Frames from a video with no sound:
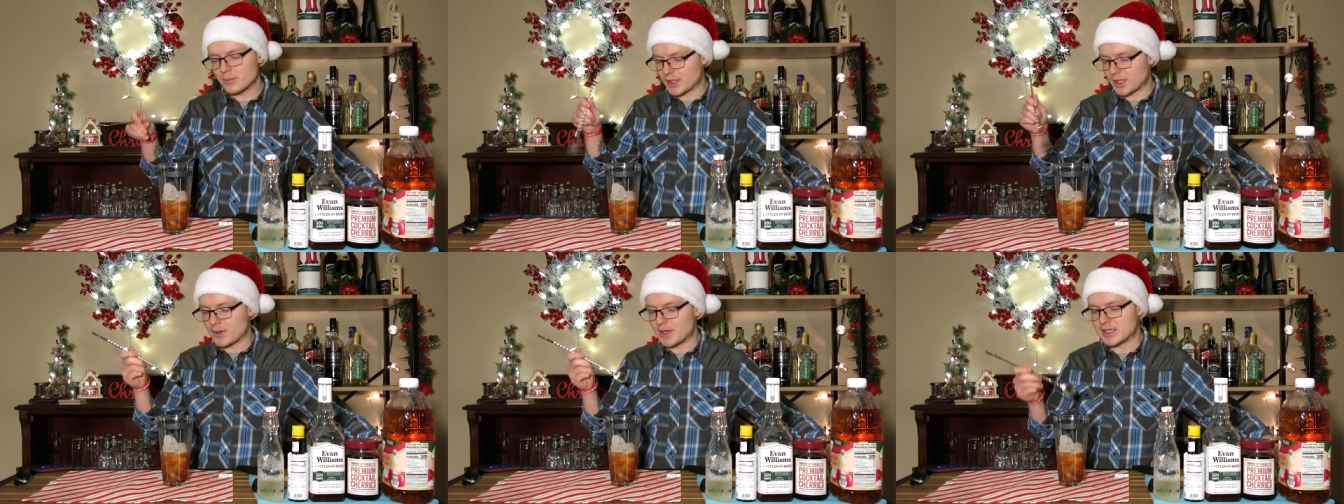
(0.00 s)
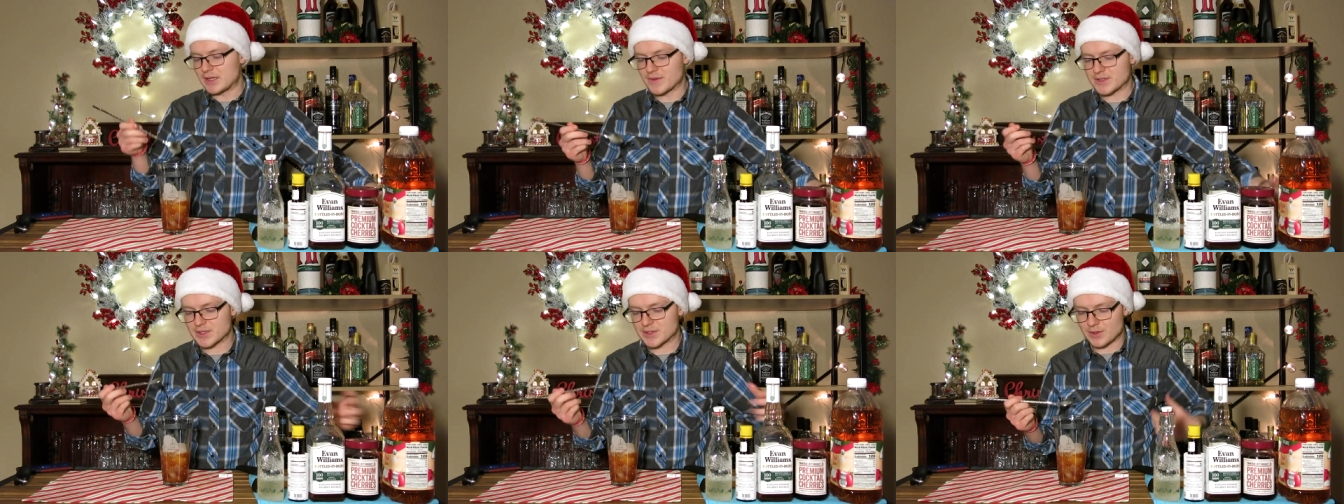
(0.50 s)
we're going to go ahead and give
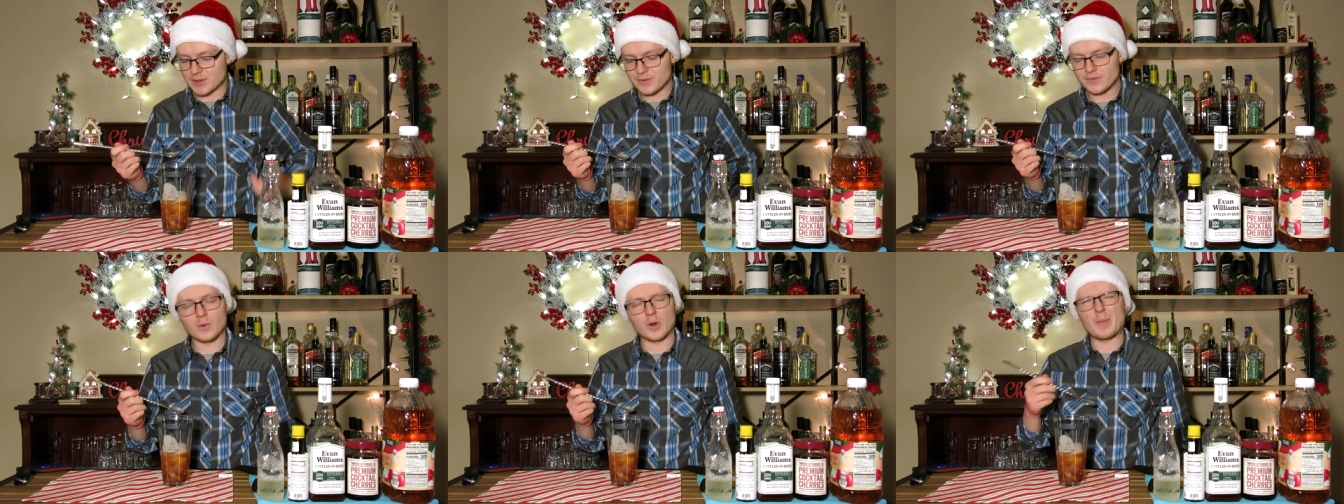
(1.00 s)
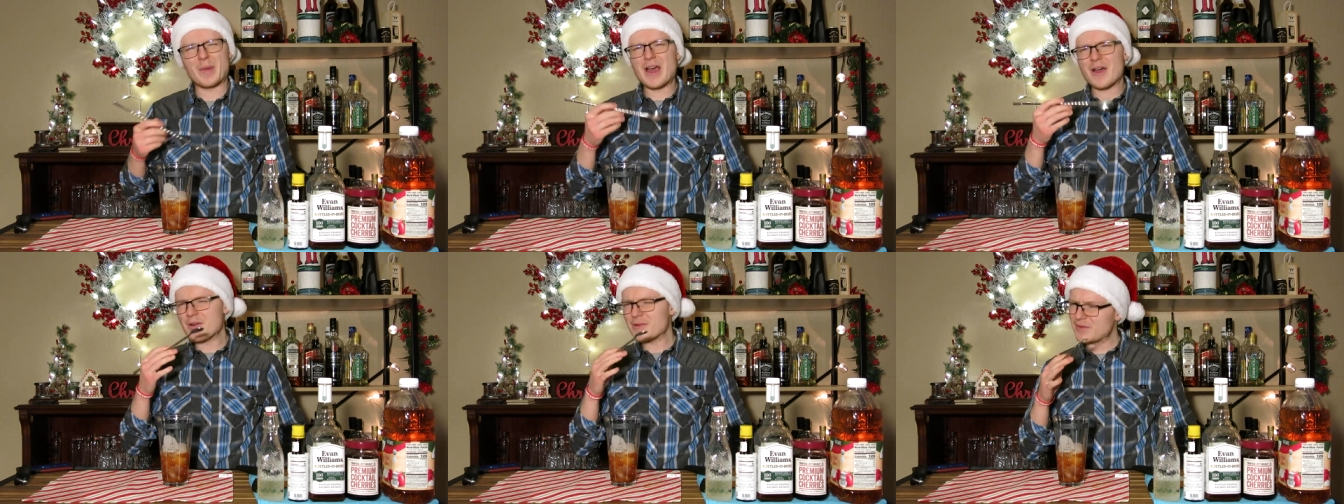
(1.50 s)
this a stir for
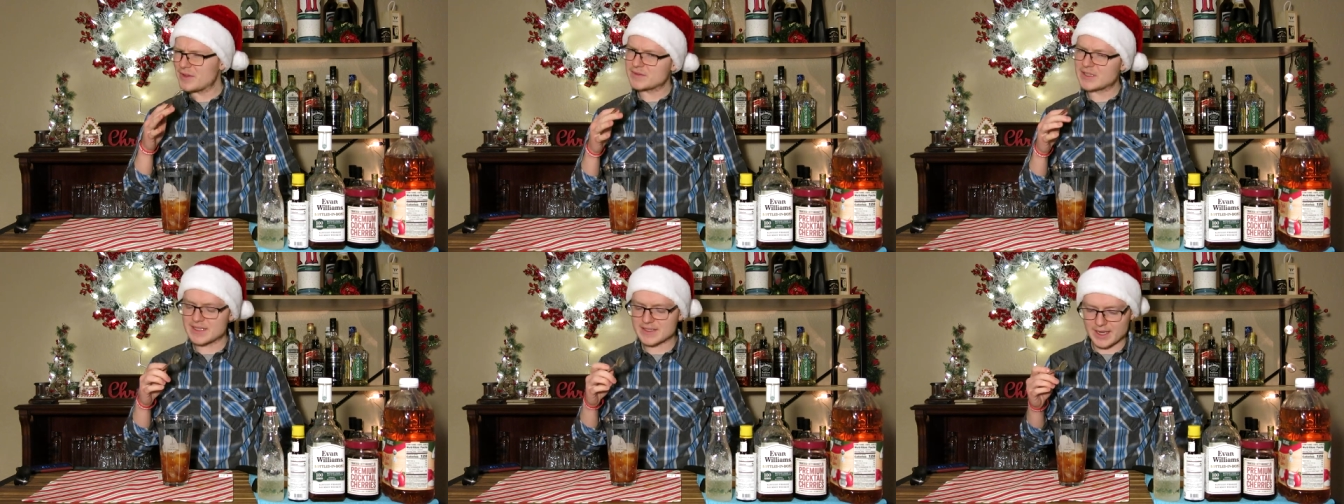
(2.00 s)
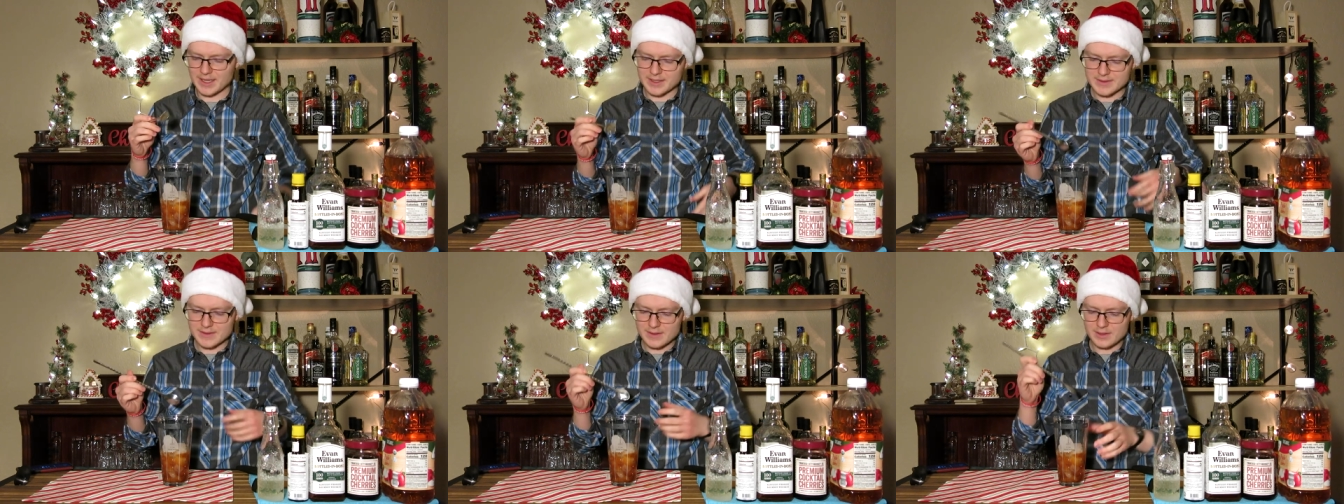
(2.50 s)
about 15
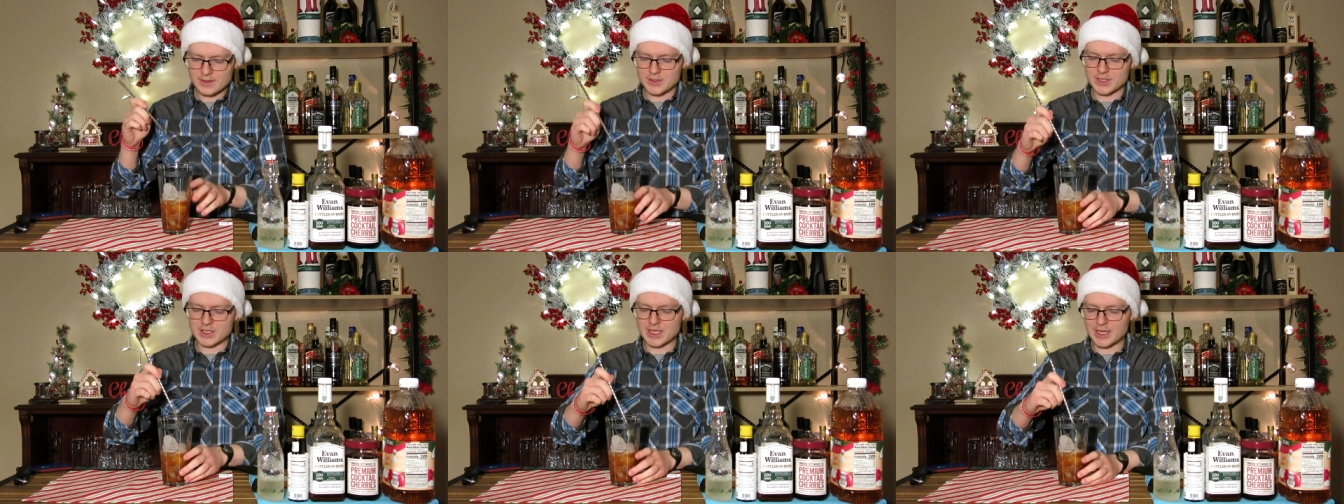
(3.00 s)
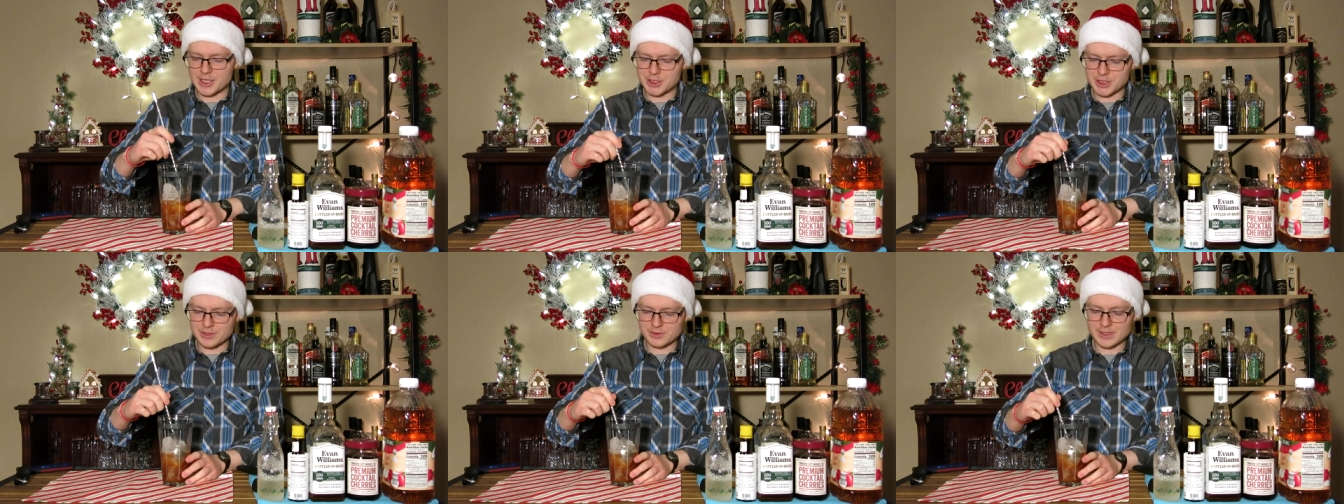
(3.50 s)
seconds just to get it
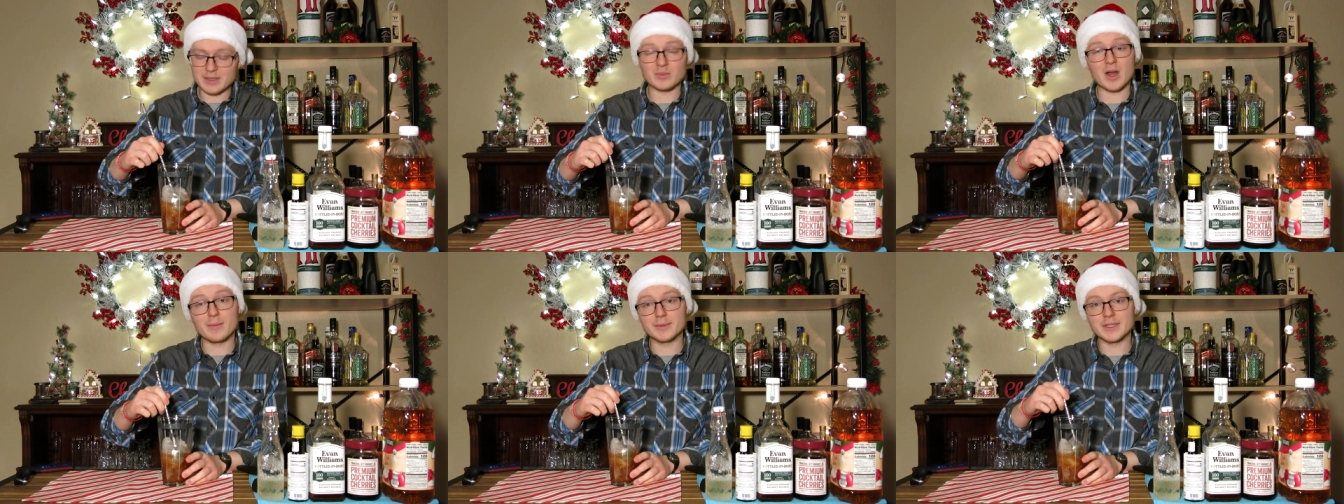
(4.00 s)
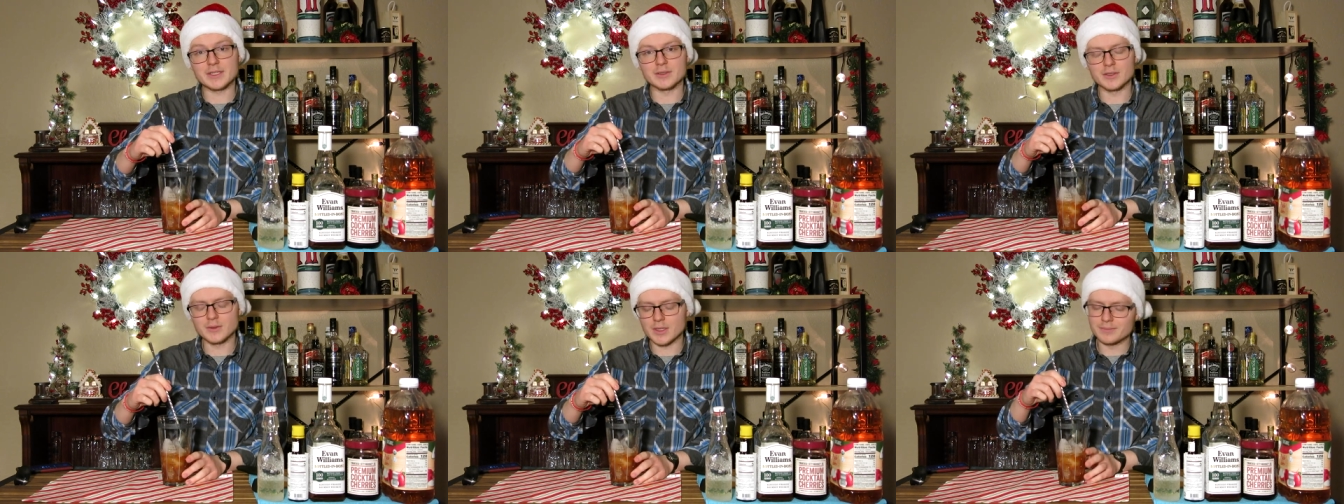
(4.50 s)
chilled and properly
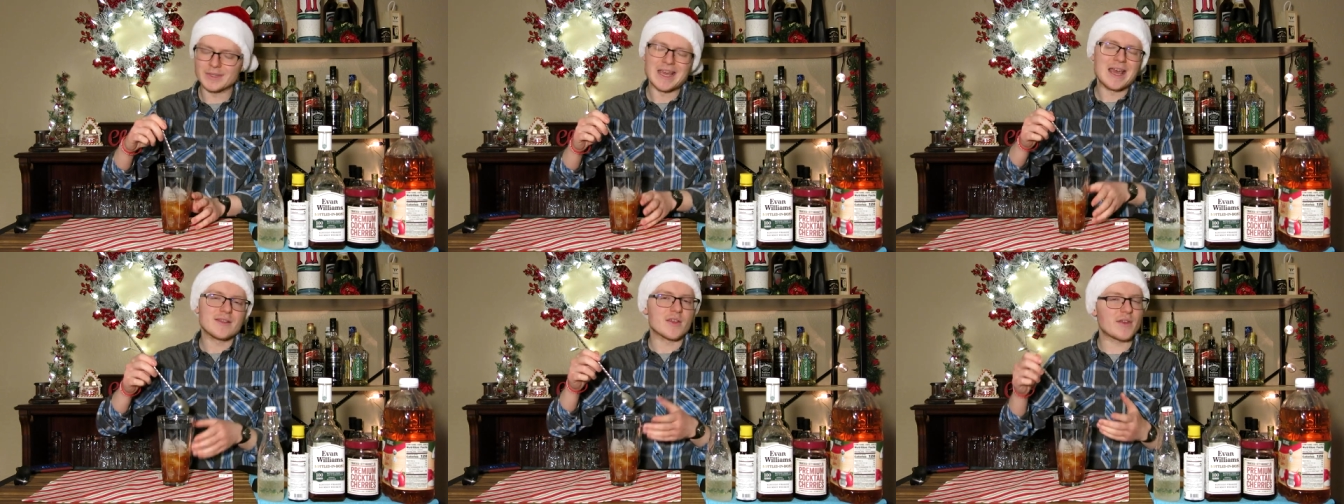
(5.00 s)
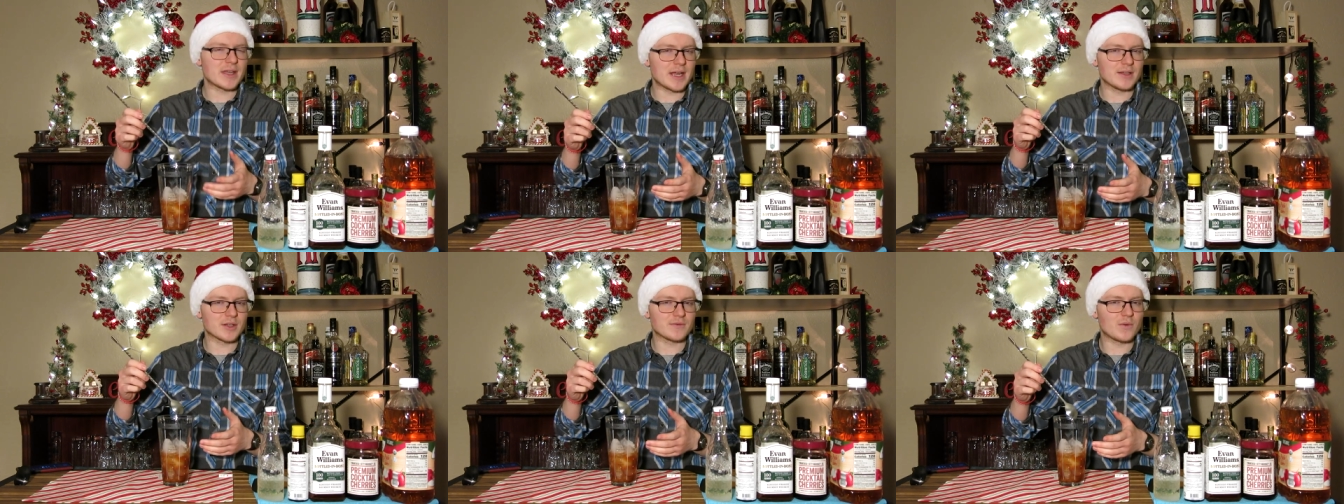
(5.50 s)
diluted. The thing I
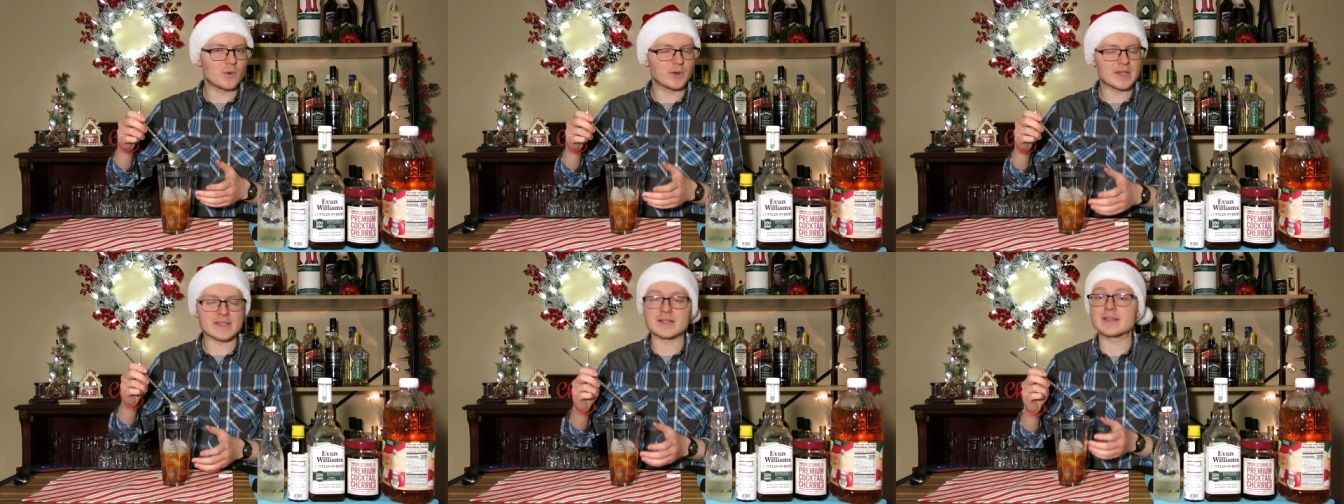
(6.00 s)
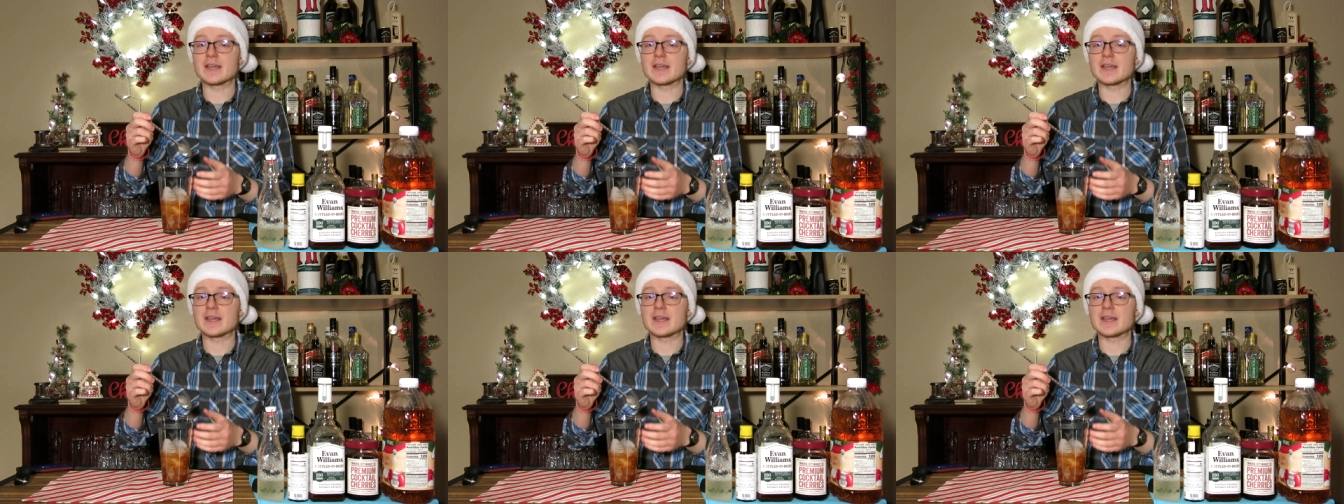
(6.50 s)
look for is that